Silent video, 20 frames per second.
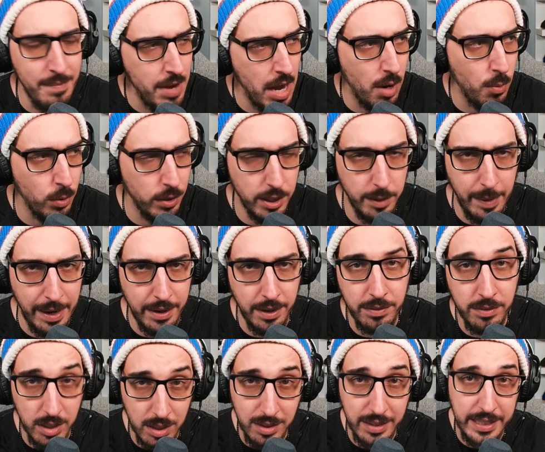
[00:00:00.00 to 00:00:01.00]
not worried about it.
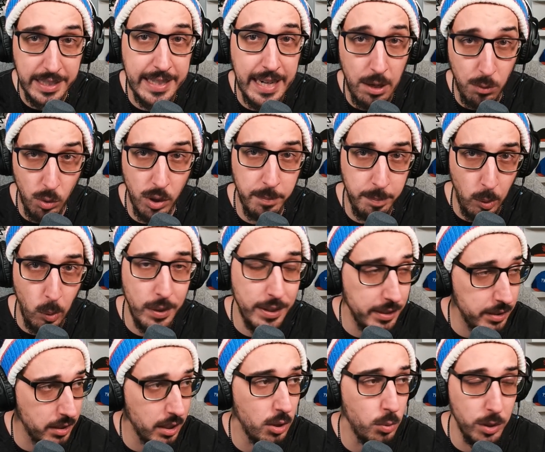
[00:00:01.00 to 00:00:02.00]
The league at one point is
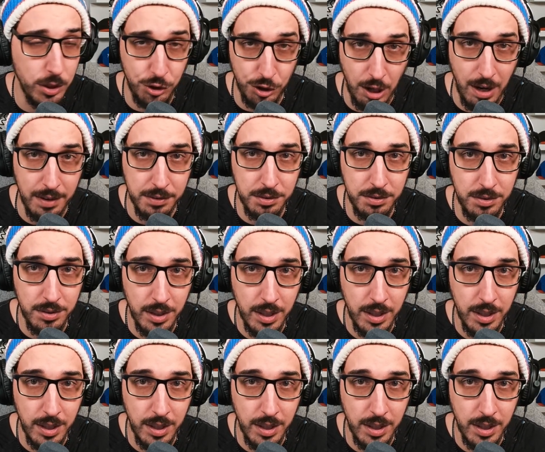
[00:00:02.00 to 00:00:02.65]
going to adjust.